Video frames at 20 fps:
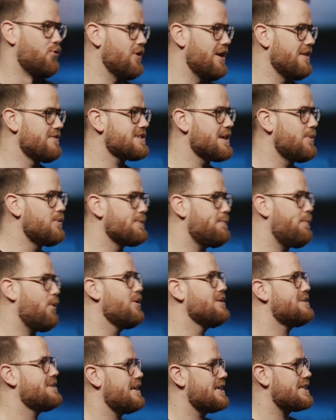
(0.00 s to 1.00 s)
and if someone
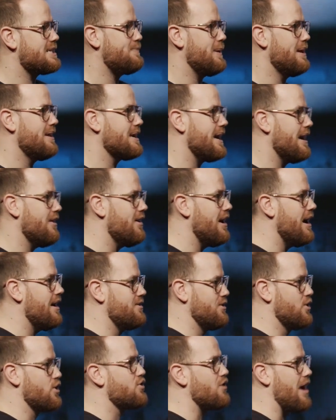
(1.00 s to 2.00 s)
points out a spelling error at
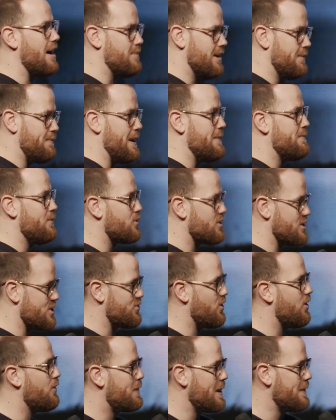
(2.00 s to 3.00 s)
your grammar people,
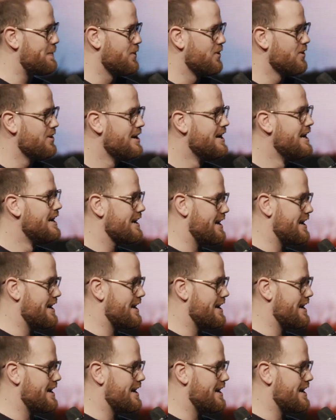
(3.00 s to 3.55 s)
control people,